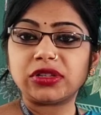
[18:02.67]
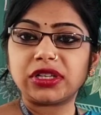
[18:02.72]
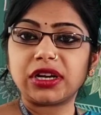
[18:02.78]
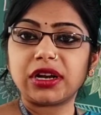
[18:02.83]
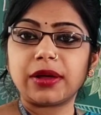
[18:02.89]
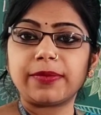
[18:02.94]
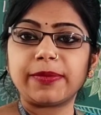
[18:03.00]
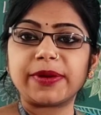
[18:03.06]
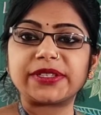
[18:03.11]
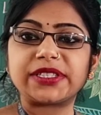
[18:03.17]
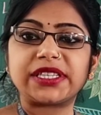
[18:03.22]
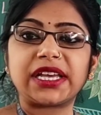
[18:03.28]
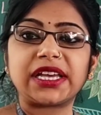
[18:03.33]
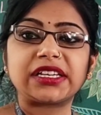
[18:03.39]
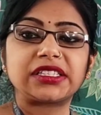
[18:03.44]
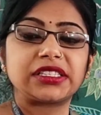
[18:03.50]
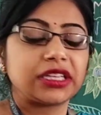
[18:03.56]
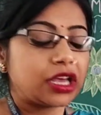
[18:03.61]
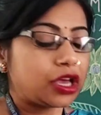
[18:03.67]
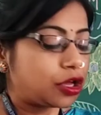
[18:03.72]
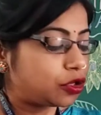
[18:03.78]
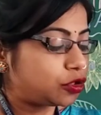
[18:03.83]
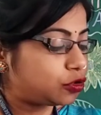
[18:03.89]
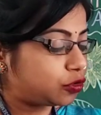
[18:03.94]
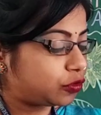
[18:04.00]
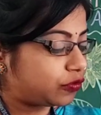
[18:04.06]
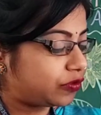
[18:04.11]
the number 6.
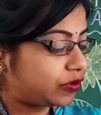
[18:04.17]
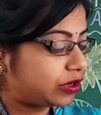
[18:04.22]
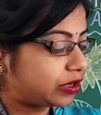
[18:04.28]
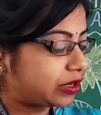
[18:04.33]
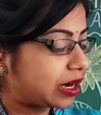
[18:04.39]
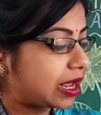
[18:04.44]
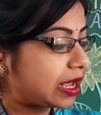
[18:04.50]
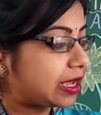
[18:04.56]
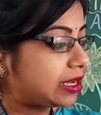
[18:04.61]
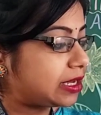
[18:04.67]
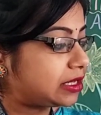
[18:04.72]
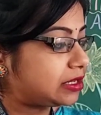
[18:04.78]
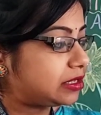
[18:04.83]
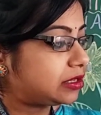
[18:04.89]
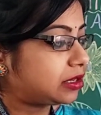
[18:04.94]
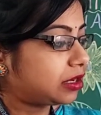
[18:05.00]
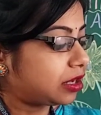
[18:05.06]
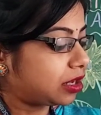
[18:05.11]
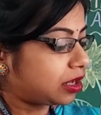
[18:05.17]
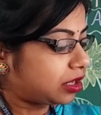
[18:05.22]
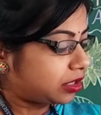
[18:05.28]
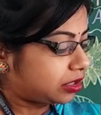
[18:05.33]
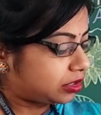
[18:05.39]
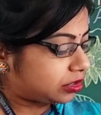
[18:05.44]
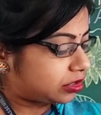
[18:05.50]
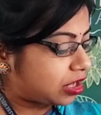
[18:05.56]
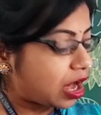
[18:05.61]
You will write
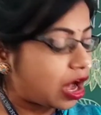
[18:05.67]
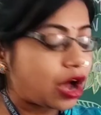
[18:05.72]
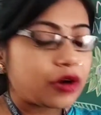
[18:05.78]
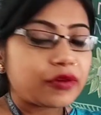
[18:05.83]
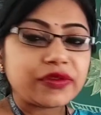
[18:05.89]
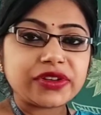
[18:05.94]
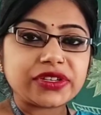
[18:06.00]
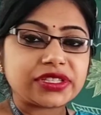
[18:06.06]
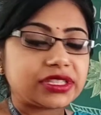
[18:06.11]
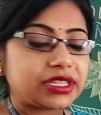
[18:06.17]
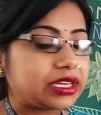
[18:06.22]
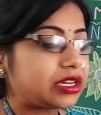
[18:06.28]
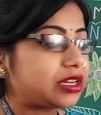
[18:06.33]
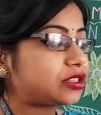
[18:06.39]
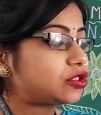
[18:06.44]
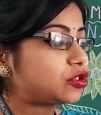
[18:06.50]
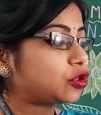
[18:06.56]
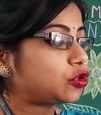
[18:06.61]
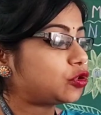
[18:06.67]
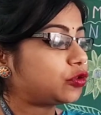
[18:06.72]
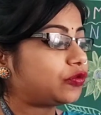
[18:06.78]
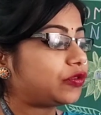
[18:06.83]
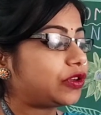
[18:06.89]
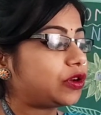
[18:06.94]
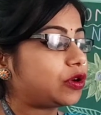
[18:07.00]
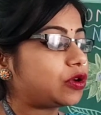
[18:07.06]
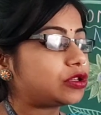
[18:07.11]
cow is there. So you
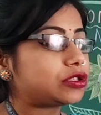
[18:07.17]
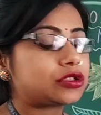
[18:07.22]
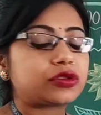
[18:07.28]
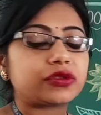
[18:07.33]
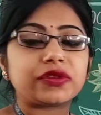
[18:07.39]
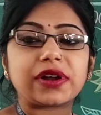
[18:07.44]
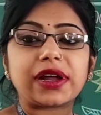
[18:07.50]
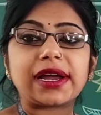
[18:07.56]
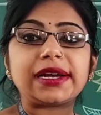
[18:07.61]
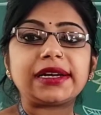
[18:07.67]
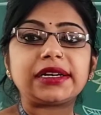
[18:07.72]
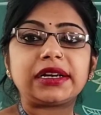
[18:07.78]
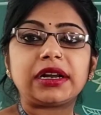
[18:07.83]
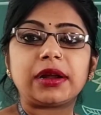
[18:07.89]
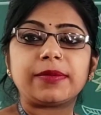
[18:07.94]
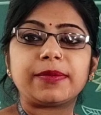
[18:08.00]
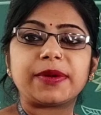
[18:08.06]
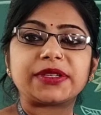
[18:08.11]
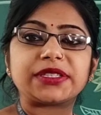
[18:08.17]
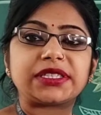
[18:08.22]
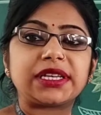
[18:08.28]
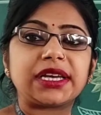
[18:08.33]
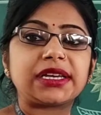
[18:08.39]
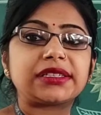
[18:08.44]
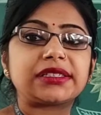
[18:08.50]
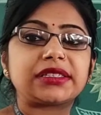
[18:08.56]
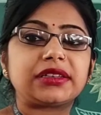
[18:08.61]
will also write number
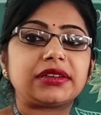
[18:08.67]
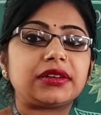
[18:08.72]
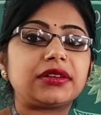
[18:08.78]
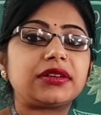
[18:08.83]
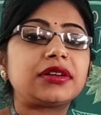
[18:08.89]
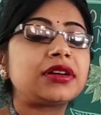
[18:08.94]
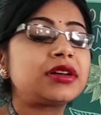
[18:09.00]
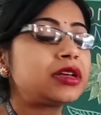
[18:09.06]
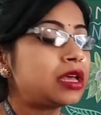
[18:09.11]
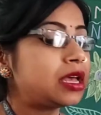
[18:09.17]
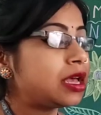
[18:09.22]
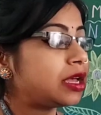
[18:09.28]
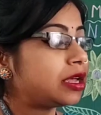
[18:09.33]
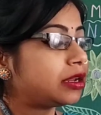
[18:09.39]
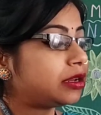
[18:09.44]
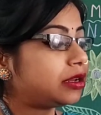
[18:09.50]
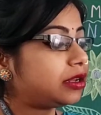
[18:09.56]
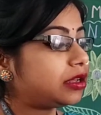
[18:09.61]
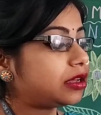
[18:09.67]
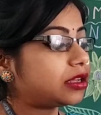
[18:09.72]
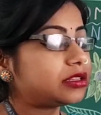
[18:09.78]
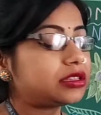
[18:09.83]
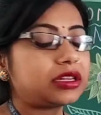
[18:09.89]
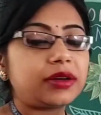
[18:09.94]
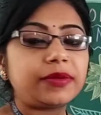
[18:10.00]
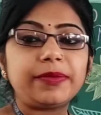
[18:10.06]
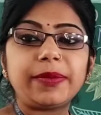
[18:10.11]
6 here near
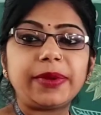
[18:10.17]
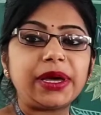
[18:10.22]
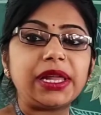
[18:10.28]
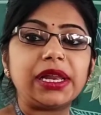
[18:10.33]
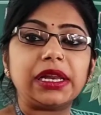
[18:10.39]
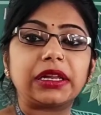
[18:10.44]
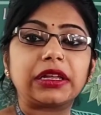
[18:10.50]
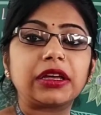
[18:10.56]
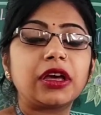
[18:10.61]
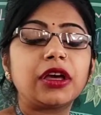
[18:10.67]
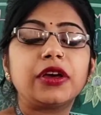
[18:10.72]
the milk.